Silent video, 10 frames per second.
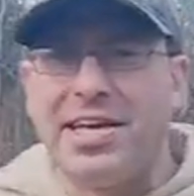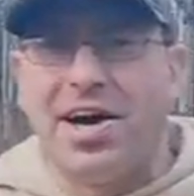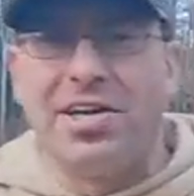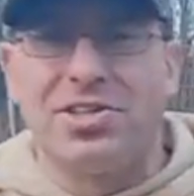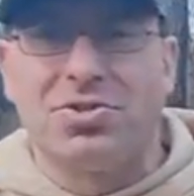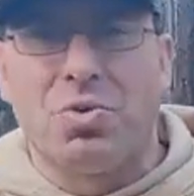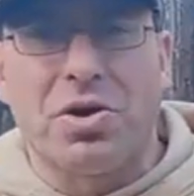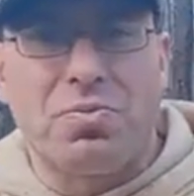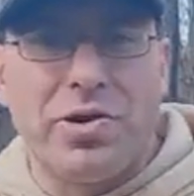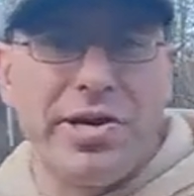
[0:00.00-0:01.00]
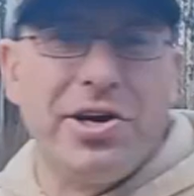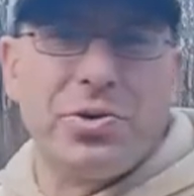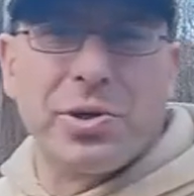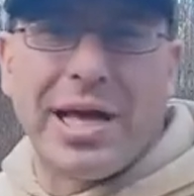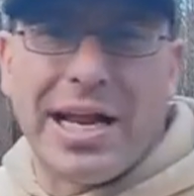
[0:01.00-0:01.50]
guns work pretty good
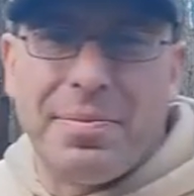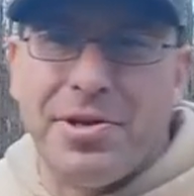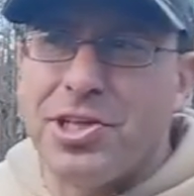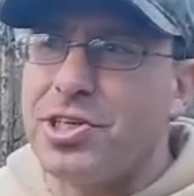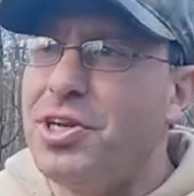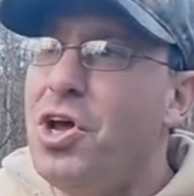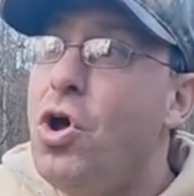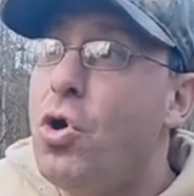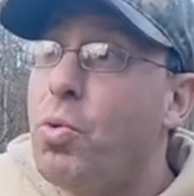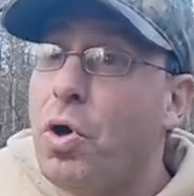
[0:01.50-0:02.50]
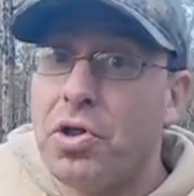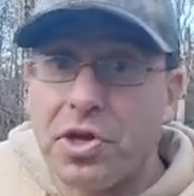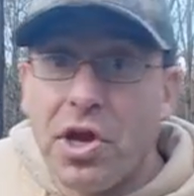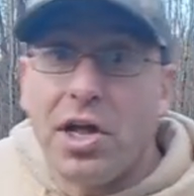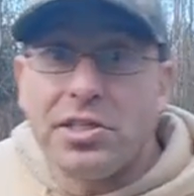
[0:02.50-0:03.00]
with that ammunition, well, the
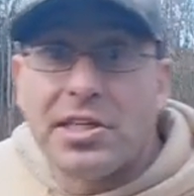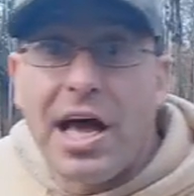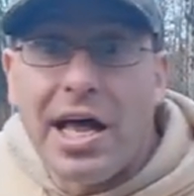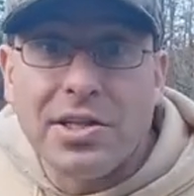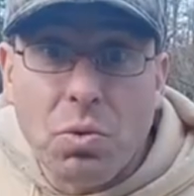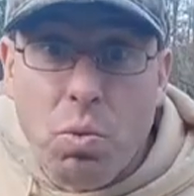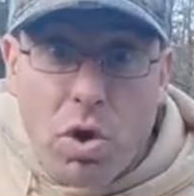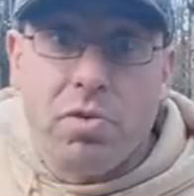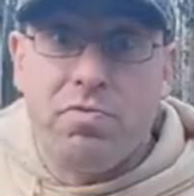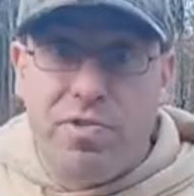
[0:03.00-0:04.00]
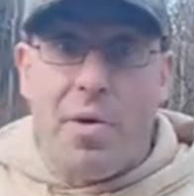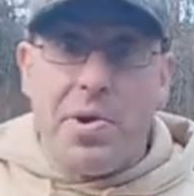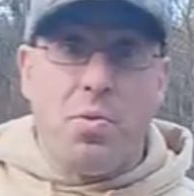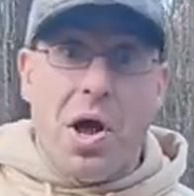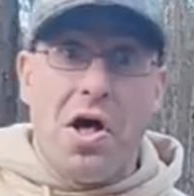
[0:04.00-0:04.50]
guns that work very
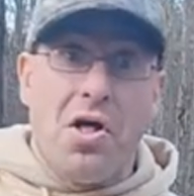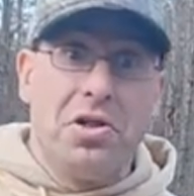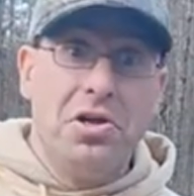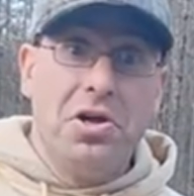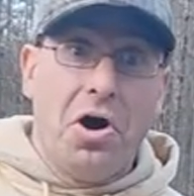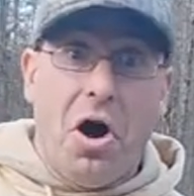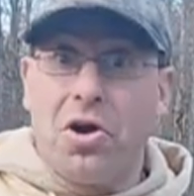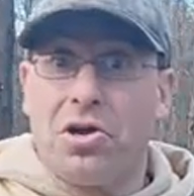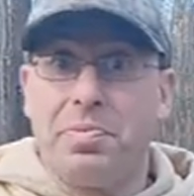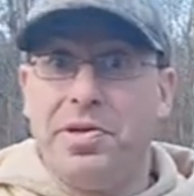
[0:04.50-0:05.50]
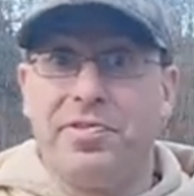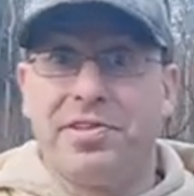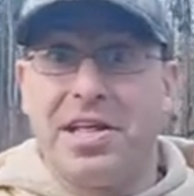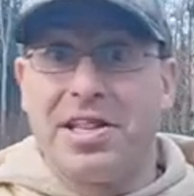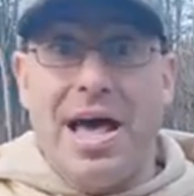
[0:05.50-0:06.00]
well are going to be
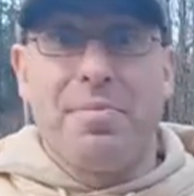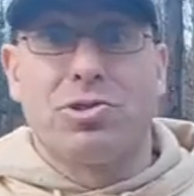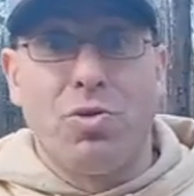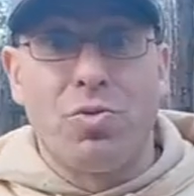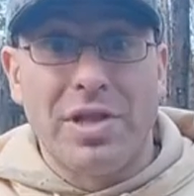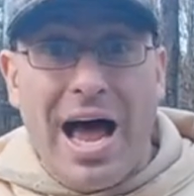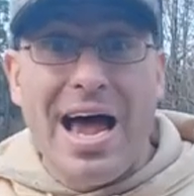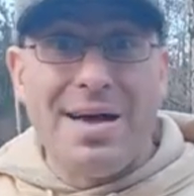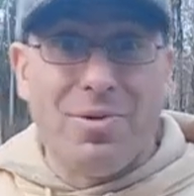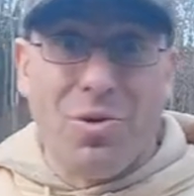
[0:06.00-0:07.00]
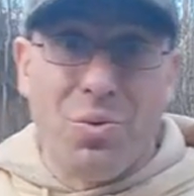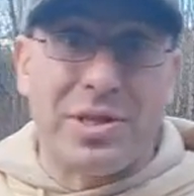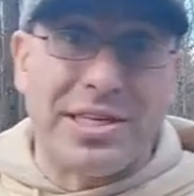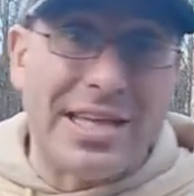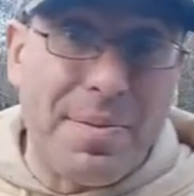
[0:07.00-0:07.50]
even that much more reliable
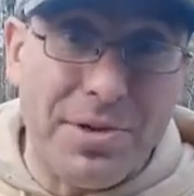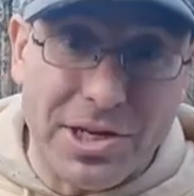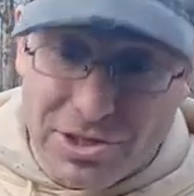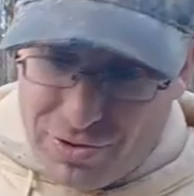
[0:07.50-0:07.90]
with this ammunition,